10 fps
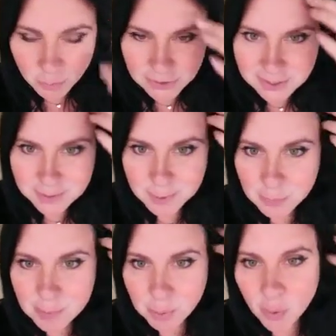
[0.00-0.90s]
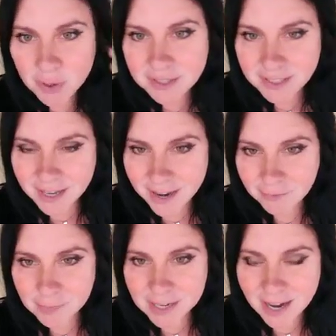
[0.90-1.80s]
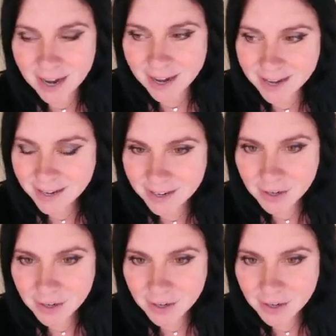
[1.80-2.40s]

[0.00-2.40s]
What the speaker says: which has been reported to the FBI,